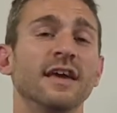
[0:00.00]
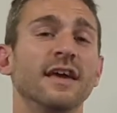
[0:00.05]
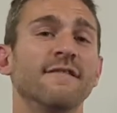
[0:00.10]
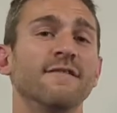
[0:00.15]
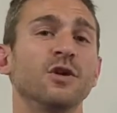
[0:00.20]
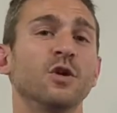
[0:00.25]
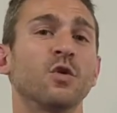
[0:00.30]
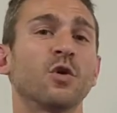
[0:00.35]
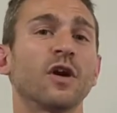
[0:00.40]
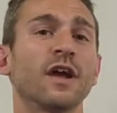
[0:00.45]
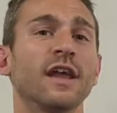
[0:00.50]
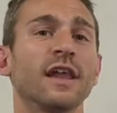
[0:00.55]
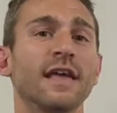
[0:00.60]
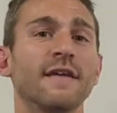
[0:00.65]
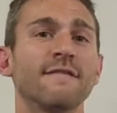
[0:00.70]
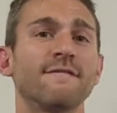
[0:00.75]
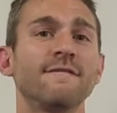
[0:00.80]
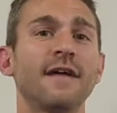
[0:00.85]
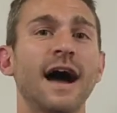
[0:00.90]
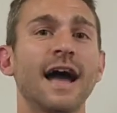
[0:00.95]
if you are in
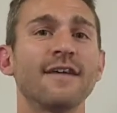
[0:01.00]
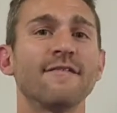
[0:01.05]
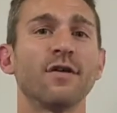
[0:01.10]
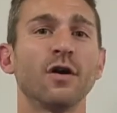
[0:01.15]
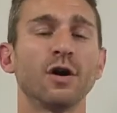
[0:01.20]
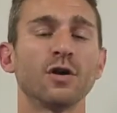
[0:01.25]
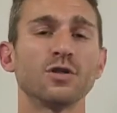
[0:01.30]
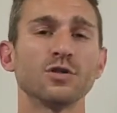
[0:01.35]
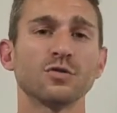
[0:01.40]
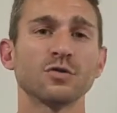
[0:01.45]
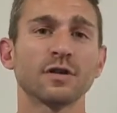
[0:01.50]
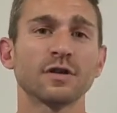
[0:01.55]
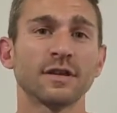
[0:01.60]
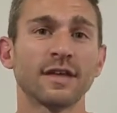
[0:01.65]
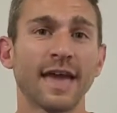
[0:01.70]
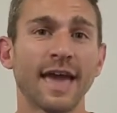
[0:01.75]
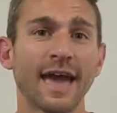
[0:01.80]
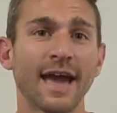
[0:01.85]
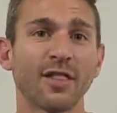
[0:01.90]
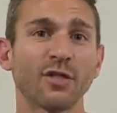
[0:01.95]
a
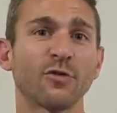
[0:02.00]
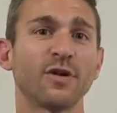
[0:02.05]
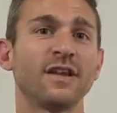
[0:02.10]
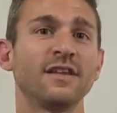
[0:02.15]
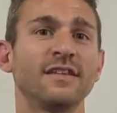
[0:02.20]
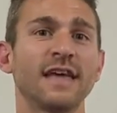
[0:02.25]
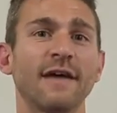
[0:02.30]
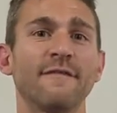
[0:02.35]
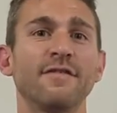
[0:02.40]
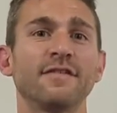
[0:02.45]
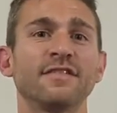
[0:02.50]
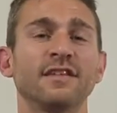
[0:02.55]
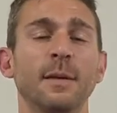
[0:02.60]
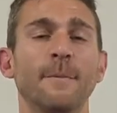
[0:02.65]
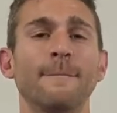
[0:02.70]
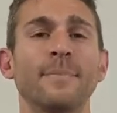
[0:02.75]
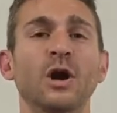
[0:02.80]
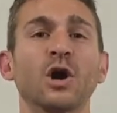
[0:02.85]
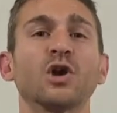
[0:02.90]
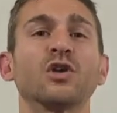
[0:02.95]
500 calorie
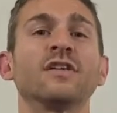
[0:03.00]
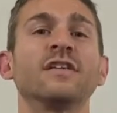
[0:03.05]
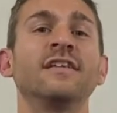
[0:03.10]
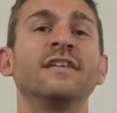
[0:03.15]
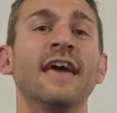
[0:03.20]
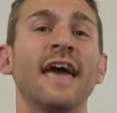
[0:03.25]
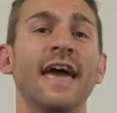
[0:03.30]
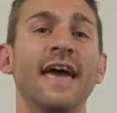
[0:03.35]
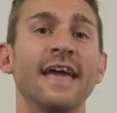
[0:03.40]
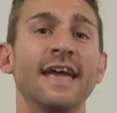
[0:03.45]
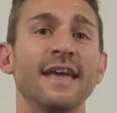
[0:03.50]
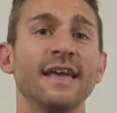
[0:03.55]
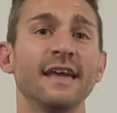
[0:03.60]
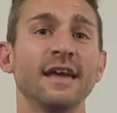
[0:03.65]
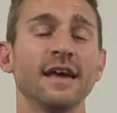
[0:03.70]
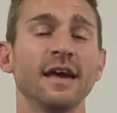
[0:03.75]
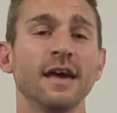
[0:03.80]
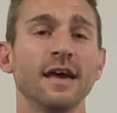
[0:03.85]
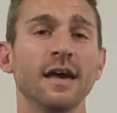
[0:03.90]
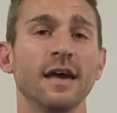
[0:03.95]
deficit per
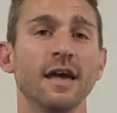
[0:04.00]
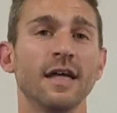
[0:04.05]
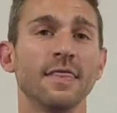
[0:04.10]
day,